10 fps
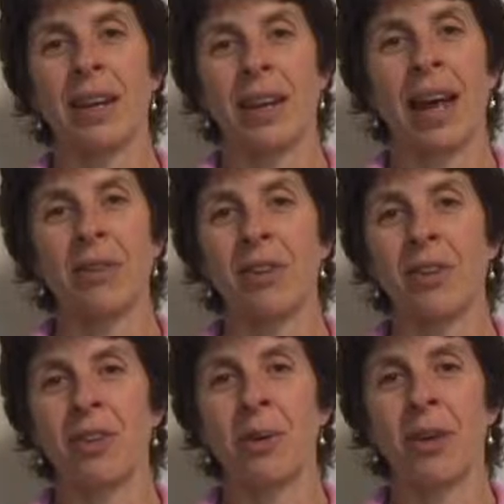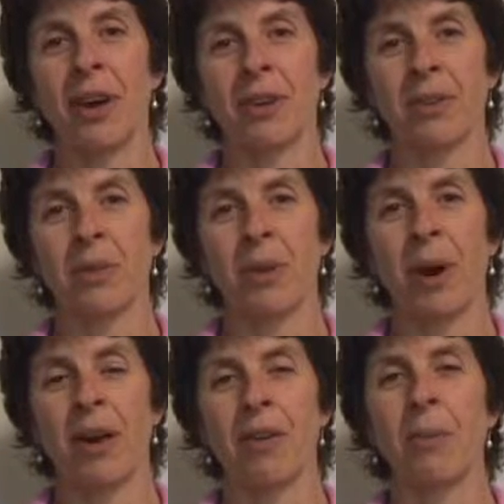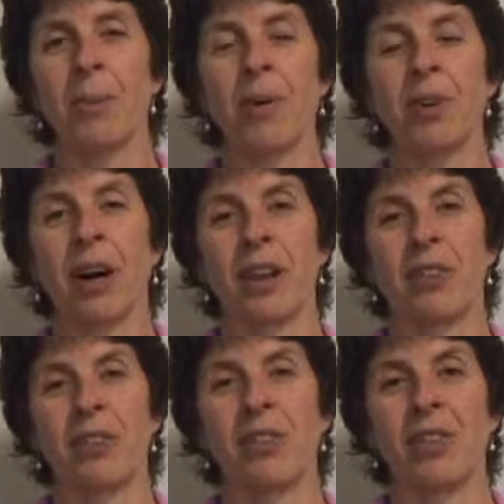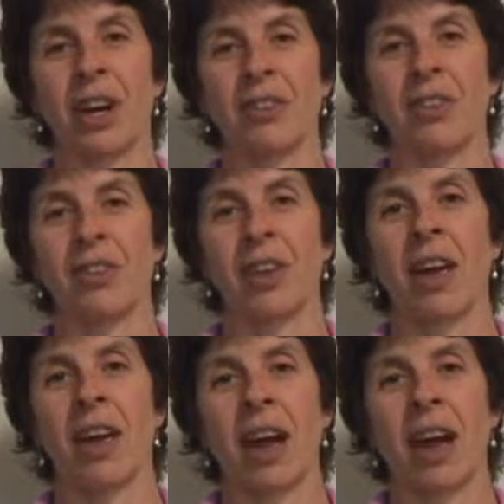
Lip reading: now to no longer require the Botox injections